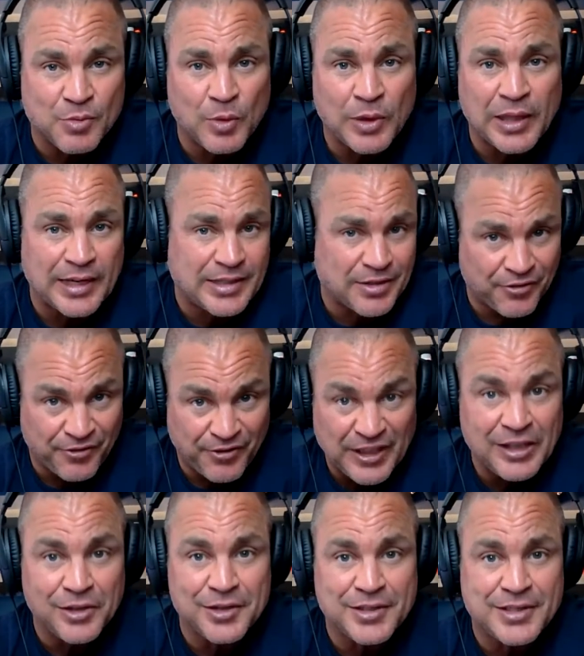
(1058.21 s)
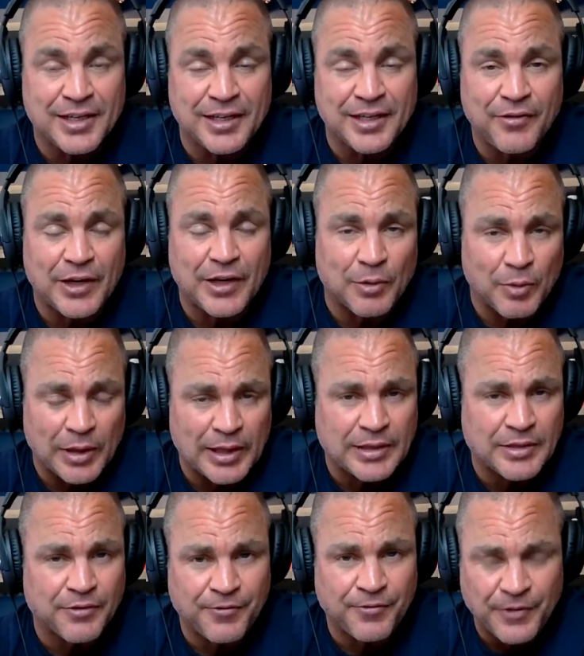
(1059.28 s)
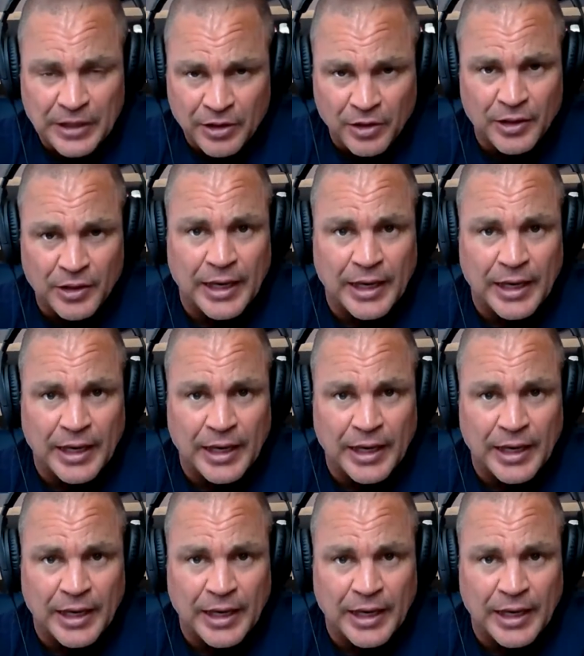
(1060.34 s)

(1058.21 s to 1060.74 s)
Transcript: We like to feel significant. We like to feel